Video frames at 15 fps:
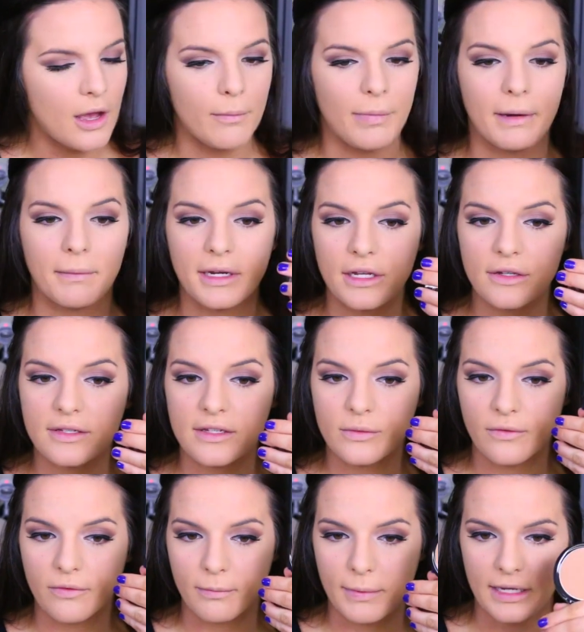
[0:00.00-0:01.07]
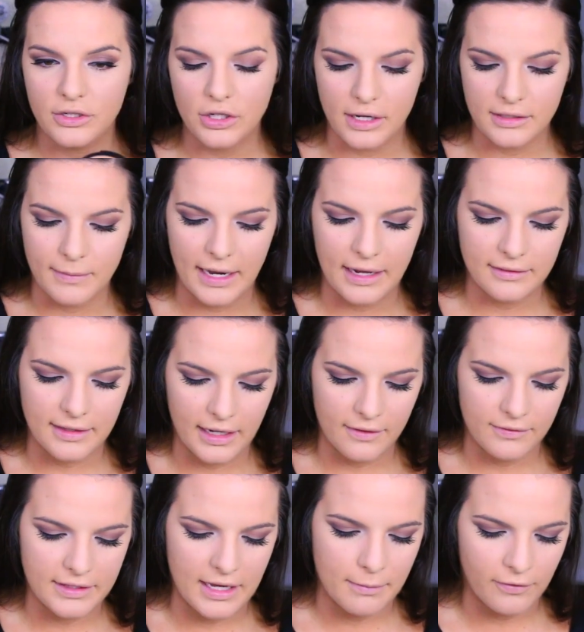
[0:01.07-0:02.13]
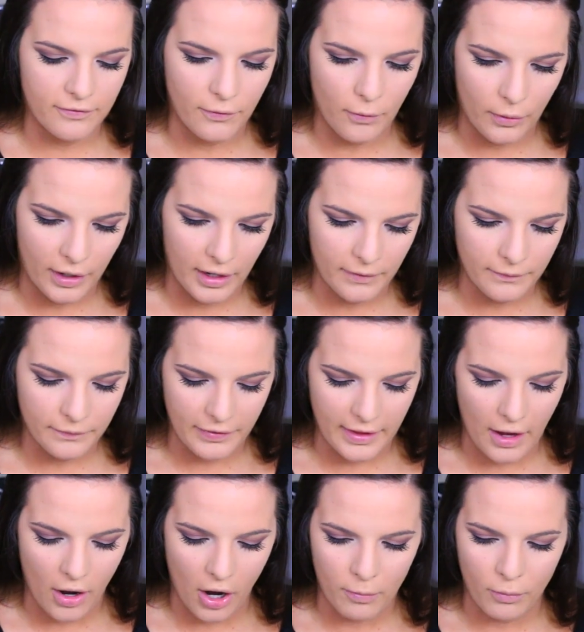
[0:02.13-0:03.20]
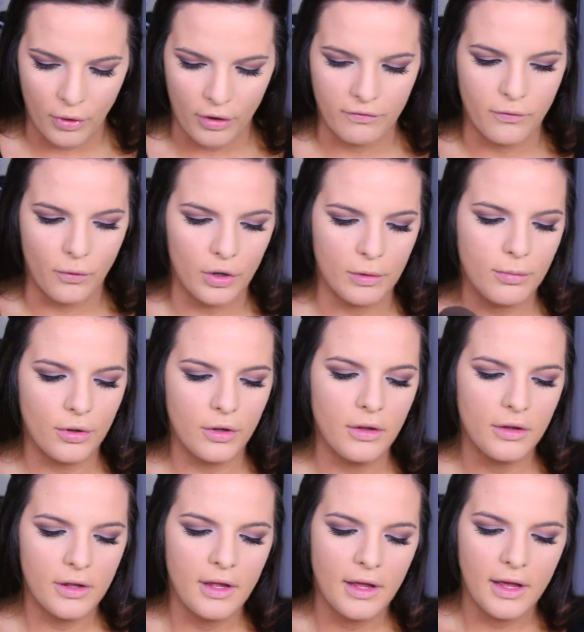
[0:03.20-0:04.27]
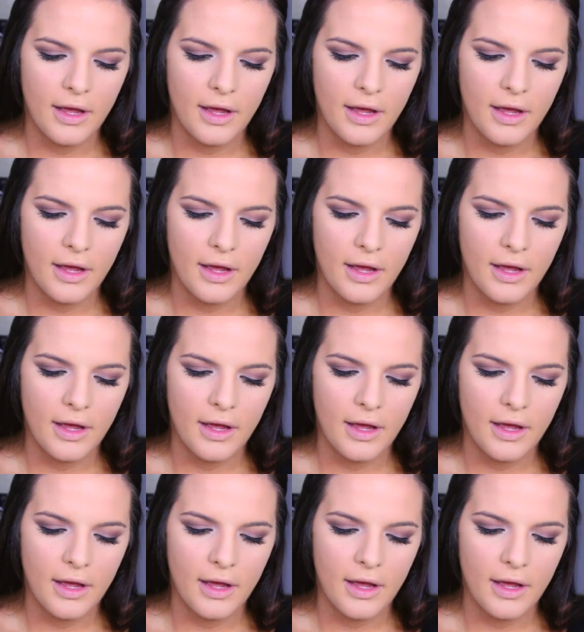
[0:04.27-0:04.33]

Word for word: But I'm going to use this one from BH Cosmetics. Like I've said before, they are more affordable.